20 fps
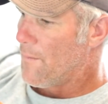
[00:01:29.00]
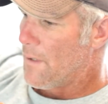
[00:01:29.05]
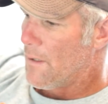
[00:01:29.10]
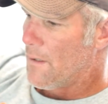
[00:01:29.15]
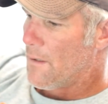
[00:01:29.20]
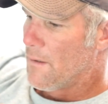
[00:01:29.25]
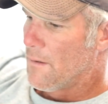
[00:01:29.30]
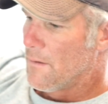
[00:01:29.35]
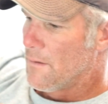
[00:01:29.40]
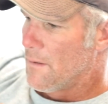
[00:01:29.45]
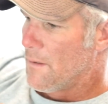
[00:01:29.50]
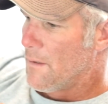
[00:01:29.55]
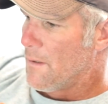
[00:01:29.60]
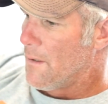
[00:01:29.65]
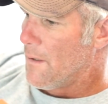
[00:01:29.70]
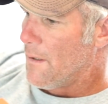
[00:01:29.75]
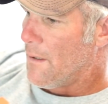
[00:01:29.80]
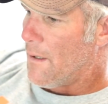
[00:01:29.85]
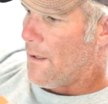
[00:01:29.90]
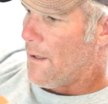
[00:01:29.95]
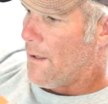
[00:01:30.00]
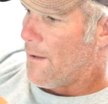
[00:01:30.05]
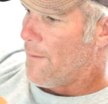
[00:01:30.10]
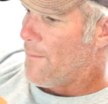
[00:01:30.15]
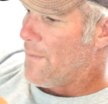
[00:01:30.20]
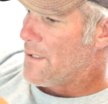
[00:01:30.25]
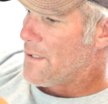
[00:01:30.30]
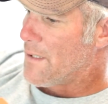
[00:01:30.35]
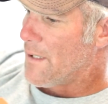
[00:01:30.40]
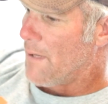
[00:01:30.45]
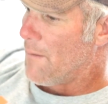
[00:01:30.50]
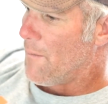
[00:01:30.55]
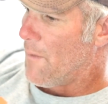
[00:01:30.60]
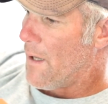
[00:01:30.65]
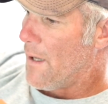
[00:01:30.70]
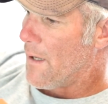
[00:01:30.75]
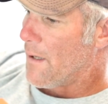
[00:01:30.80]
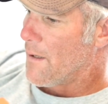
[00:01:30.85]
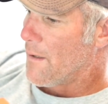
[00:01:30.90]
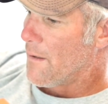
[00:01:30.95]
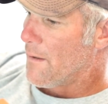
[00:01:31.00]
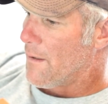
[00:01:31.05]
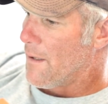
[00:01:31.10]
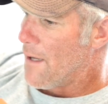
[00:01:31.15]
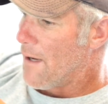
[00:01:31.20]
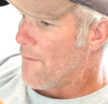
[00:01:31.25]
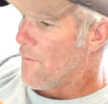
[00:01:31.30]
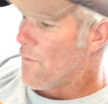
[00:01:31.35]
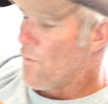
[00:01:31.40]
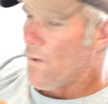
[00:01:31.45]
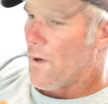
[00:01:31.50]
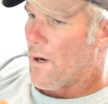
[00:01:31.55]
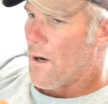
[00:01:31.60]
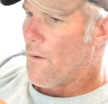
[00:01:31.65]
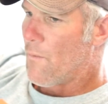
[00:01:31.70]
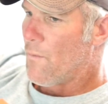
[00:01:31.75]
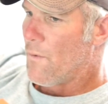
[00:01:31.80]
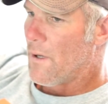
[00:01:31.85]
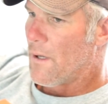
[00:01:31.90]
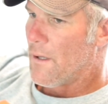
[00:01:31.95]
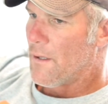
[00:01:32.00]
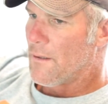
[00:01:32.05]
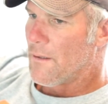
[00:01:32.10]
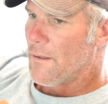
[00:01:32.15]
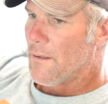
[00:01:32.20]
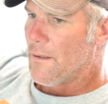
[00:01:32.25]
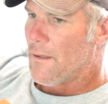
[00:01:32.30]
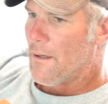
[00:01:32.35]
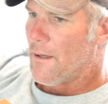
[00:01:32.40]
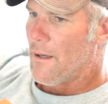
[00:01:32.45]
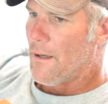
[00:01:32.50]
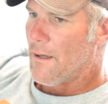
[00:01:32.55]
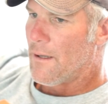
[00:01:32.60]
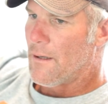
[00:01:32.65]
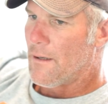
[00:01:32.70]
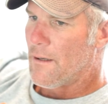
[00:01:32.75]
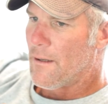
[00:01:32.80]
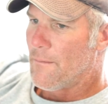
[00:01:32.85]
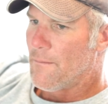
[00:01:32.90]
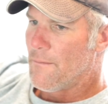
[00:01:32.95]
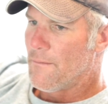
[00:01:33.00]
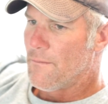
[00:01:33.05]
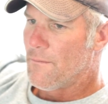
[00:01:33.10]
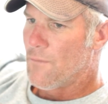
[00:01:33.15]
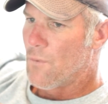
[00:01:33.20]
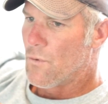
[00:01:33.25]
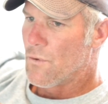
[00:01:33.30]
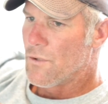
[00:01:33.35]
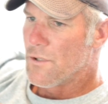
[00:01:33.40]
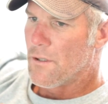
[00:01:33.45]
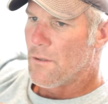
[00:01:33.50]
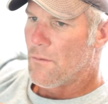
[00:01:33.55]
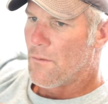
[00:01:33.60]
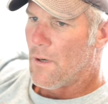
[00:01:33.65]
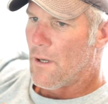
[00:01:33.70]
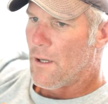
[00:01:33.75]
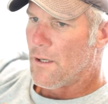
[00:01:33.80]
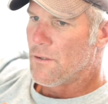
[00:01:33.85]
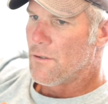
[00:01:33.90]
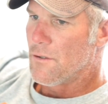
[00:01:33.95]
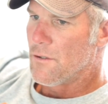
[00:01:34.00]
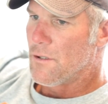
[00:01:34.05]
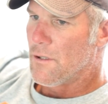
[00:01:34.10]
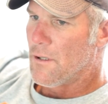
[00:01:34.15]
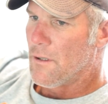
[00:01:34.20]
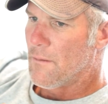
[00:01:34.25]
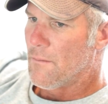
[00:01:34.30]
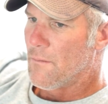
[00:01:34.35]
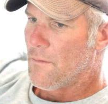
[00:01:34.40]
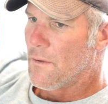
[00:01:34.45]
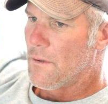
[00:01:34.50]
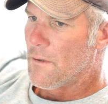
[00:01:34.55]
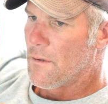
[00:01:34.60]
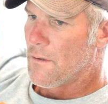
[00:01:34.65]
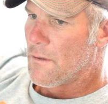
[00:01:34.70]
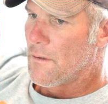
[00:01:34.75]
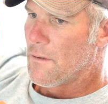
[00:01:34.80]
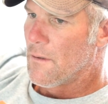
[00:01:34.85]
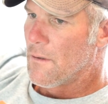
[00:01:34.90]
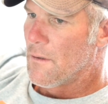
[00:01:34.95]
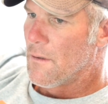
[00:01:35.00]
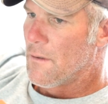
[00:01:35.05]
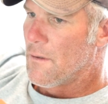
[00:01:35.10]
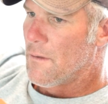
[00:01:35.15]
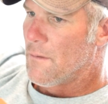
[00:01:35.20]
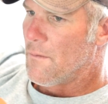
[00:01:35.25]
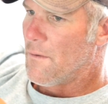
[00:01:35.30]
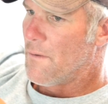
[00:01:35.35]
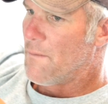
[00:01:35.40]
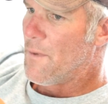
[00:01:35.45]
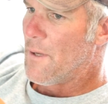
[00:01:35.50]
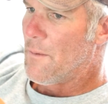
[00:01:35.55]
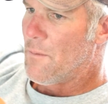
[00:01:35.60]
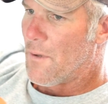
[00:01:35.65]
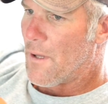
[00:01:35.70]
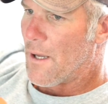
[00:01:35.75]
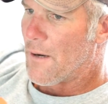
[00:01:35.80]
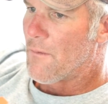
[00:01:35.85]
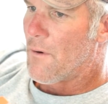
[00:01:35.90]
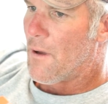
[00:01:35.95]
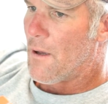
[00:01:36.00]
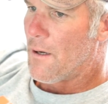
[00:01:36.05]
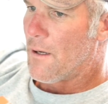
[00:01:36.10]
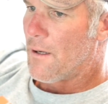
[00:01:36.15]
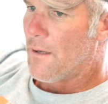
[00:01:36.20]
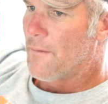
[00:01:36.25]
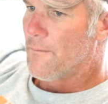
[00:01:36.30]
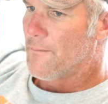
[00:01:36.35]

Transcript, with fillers: but it seemed like everywhere I went, I ended up forging a relationship with people like Ronnie.